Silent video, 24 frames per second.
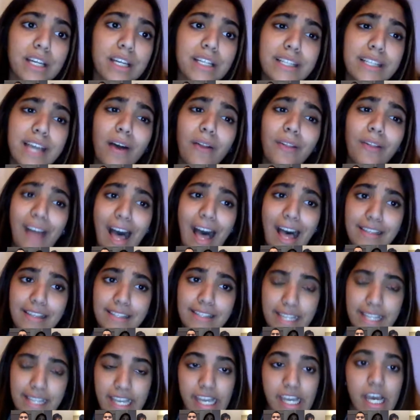Now
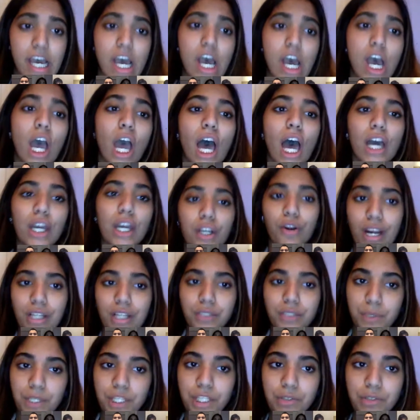lastly,
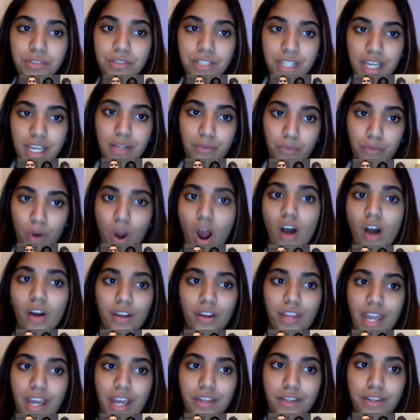correct what you did wrong
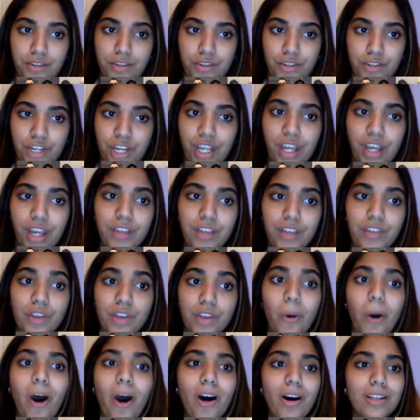on the answer sheet.
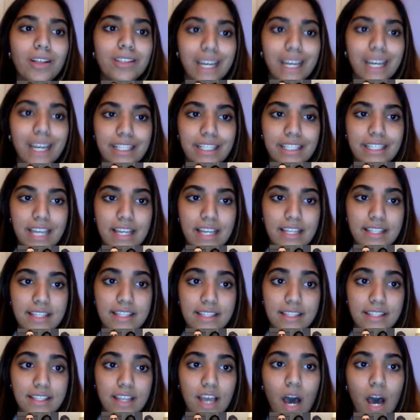So all DECA
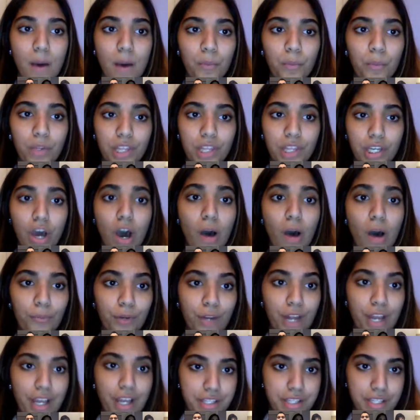tests come with a
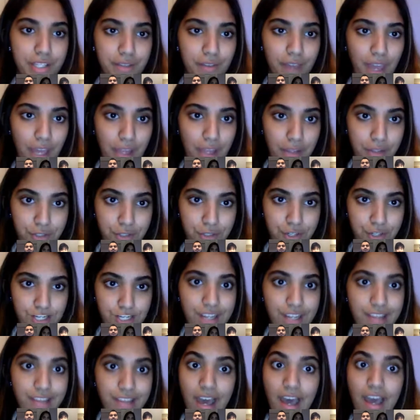comprehensive answer
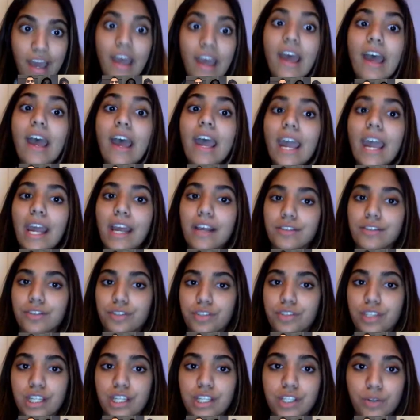sheet that
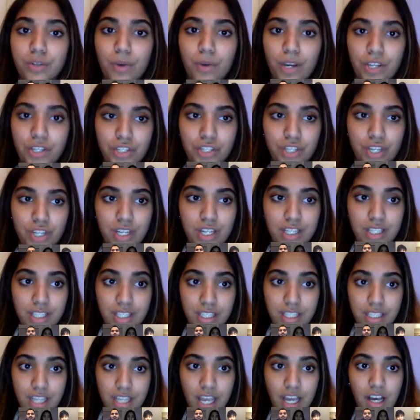answers each question in
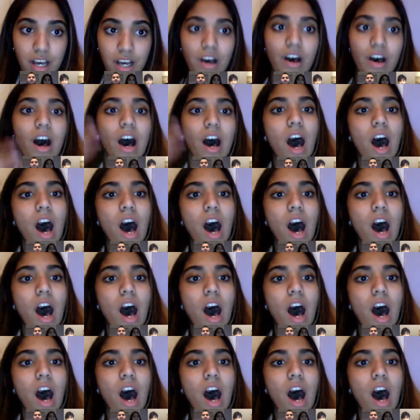detail.